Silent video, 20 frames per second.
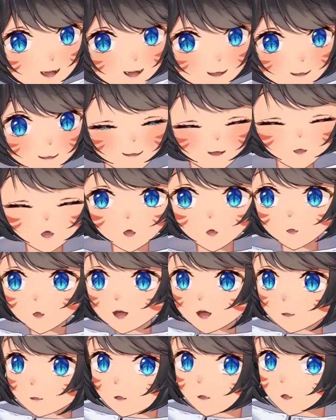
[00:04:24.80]
S D?
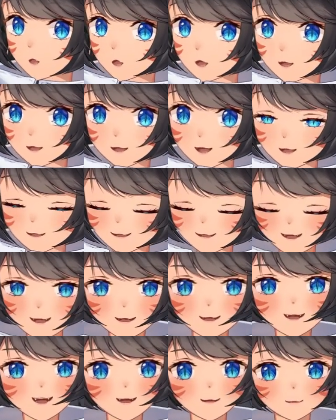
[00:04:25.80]
Bed bugs?
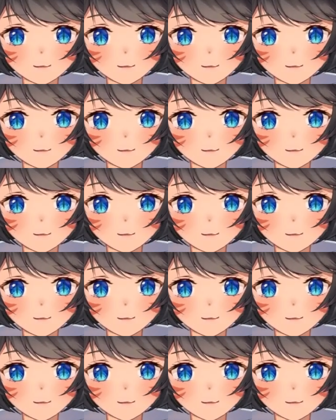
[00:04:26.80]
Dude,